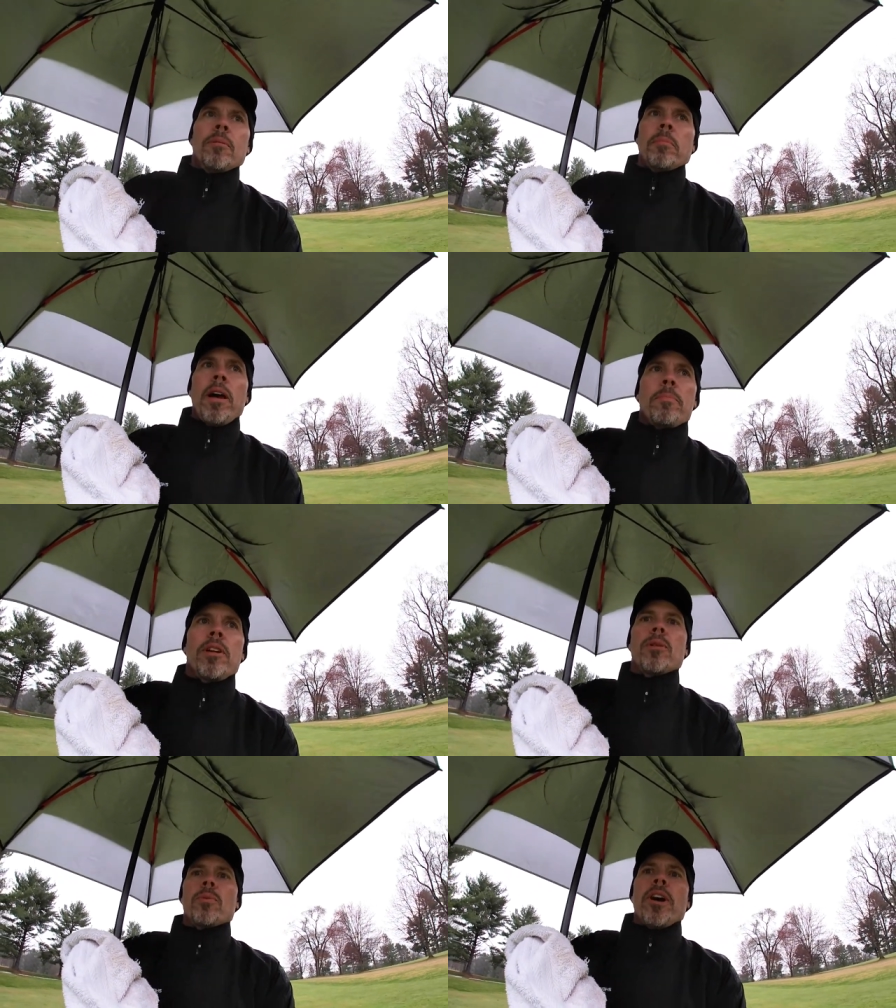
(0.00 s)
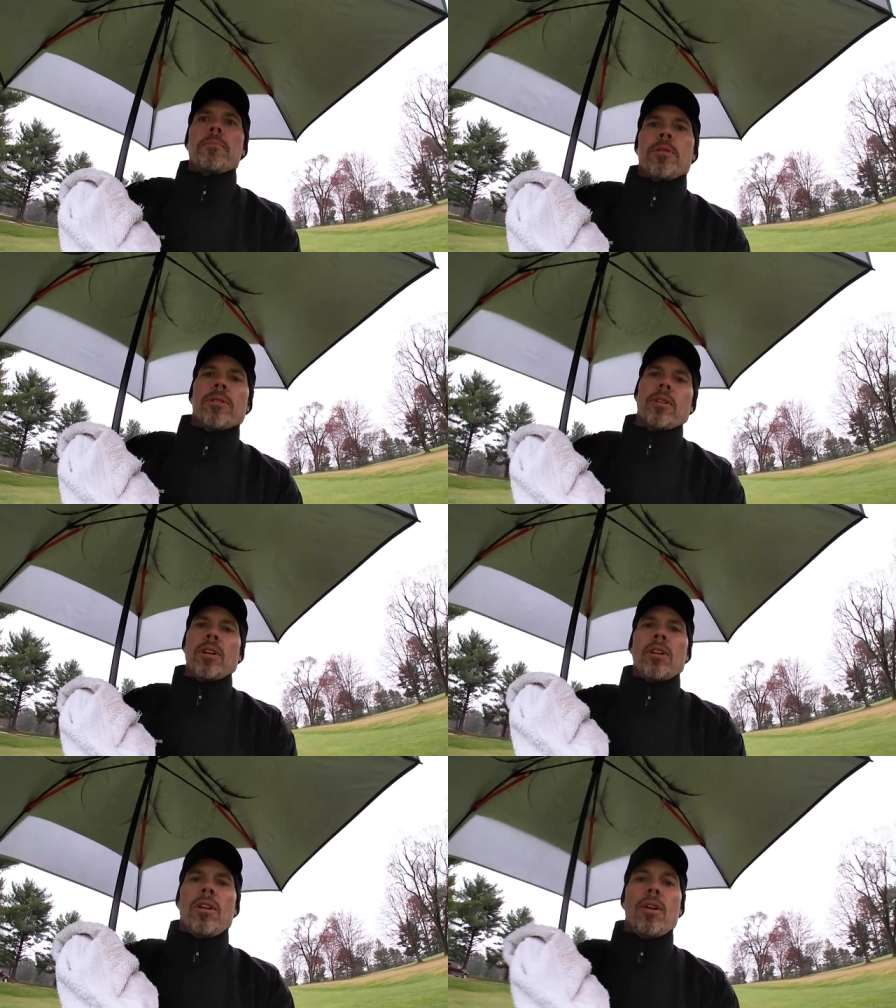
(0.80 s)
Might be to wipe your
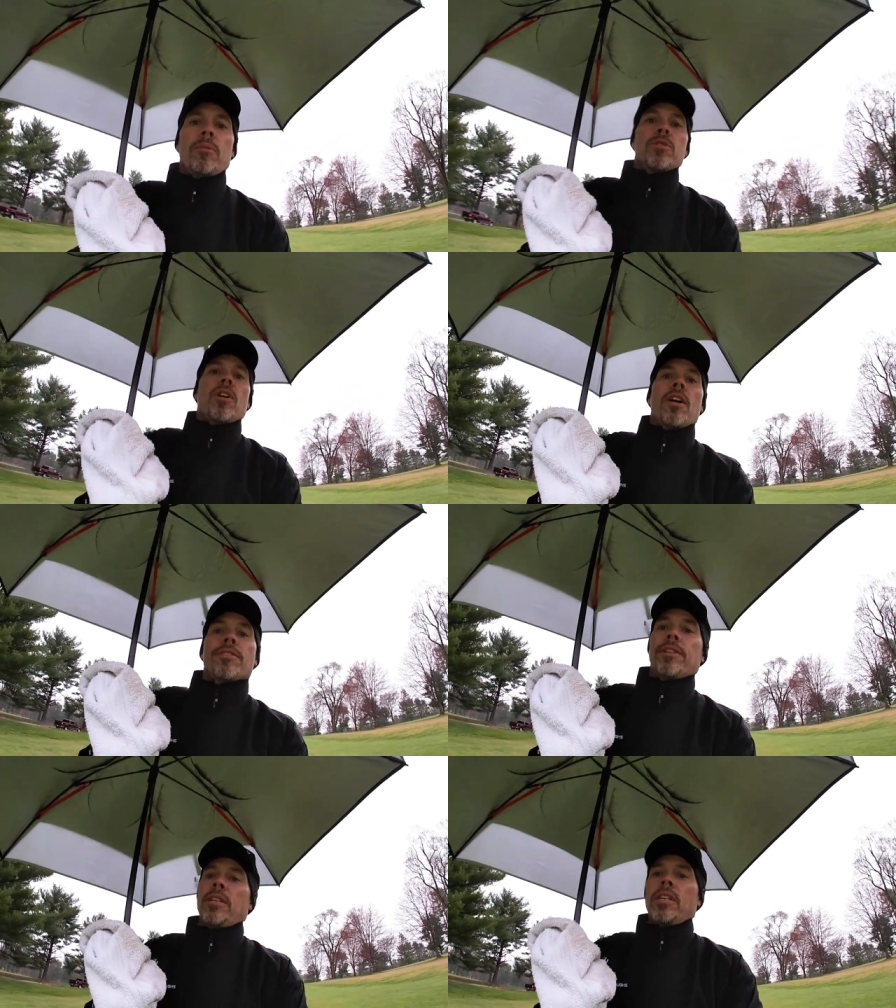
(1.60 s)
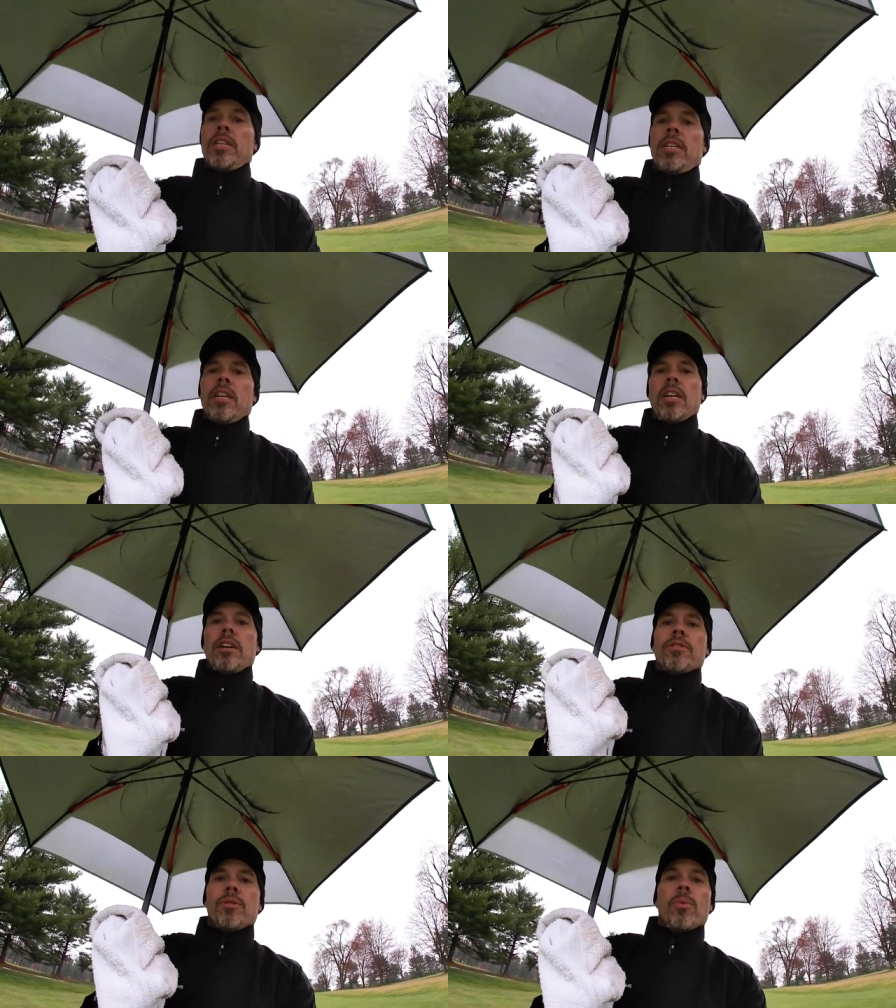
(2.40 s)
arms off
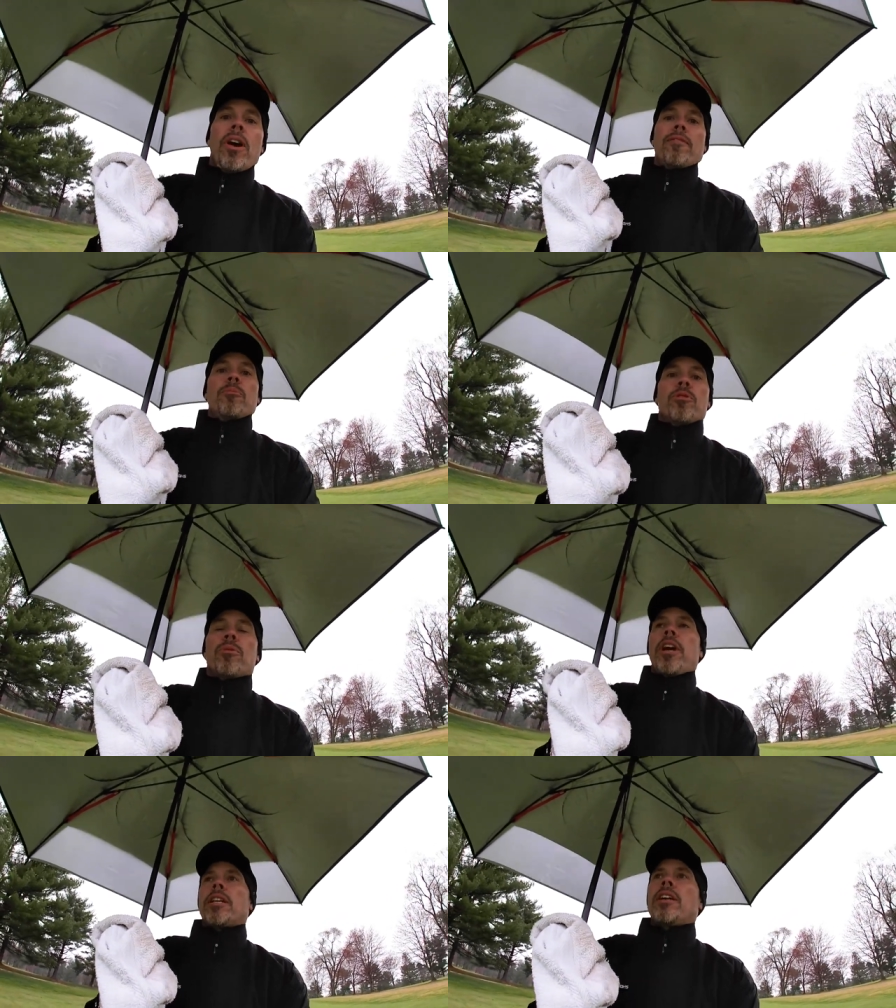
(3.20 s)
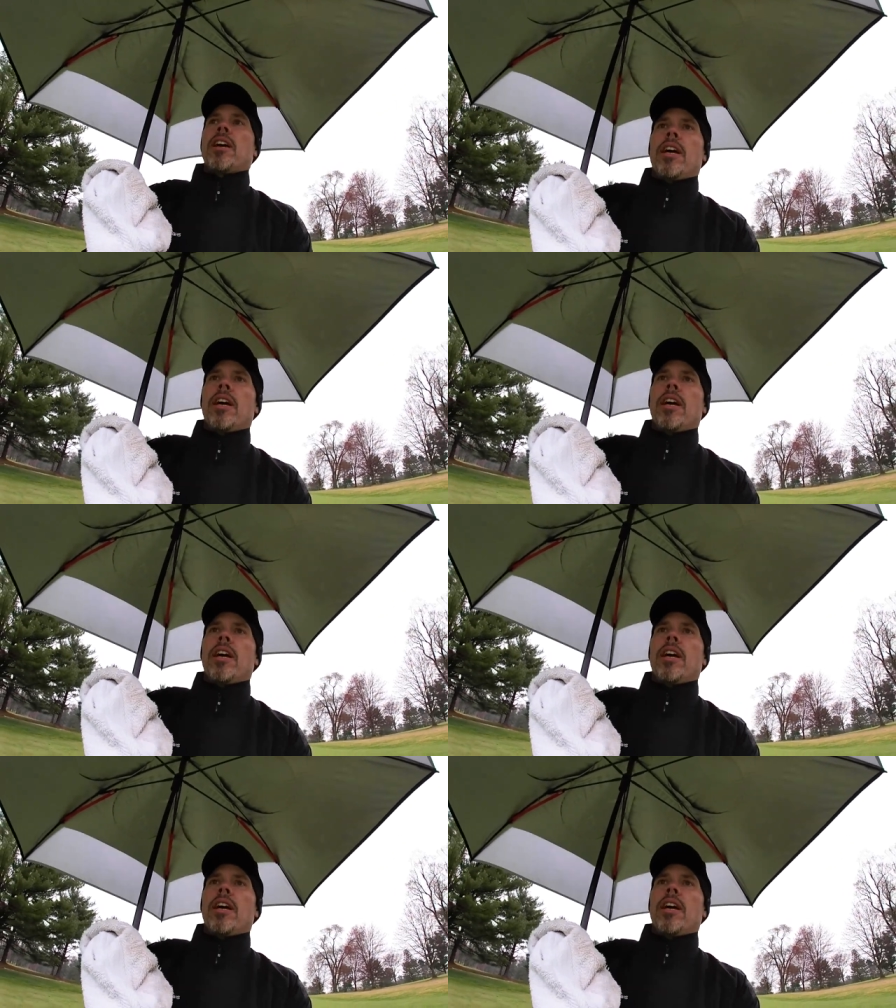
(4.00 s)
uh, if they're wet from the rain.